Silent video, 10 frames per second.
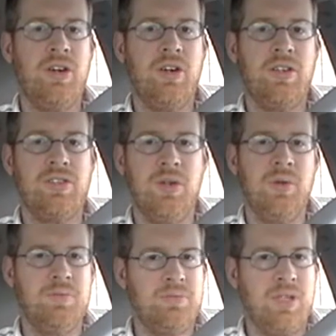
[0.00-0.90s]
card,
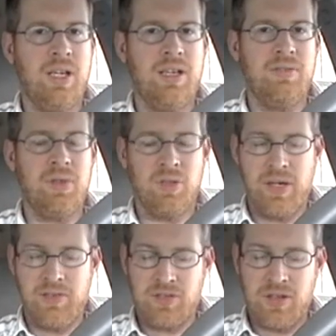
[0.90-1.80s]
so take it with a
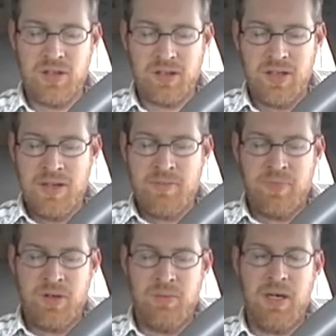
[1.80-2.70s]
grain of salt.
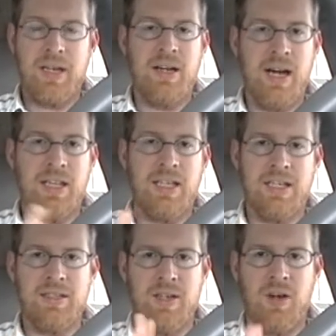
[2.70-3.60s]
But I
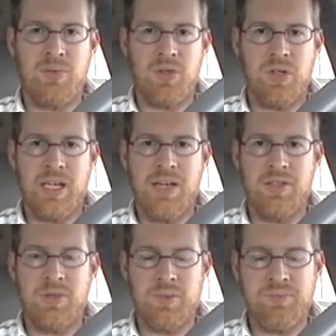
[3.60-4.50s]
think, you know, I'm still going to
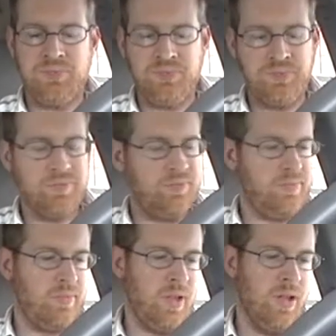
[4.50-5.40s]
count this one.
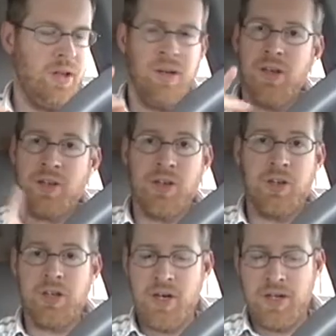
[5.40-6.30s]

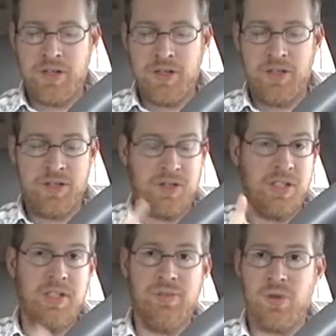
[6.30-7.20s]
Curt Connors,
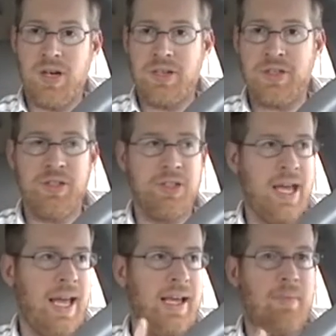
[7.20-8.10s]
Steve Rogers,
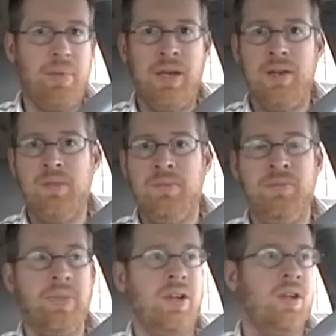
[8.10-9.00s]
Hank Pym,
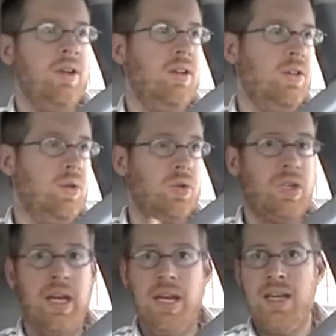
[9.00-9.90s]
Luke
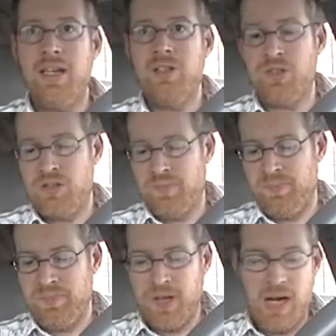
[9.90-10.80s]
Cage,
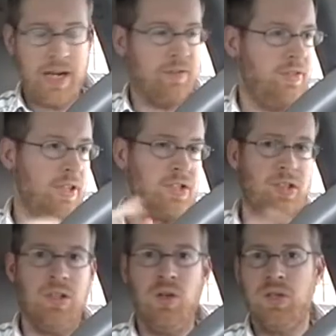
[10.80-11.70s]
Iron Fist,
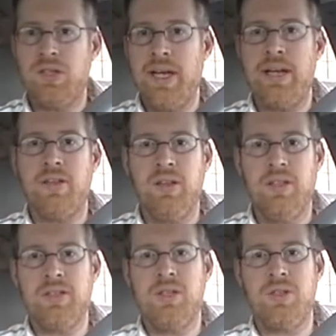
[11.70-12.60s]
Cloak, Dagger, the
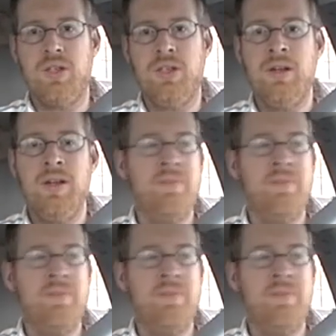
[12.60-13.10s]
list goes on.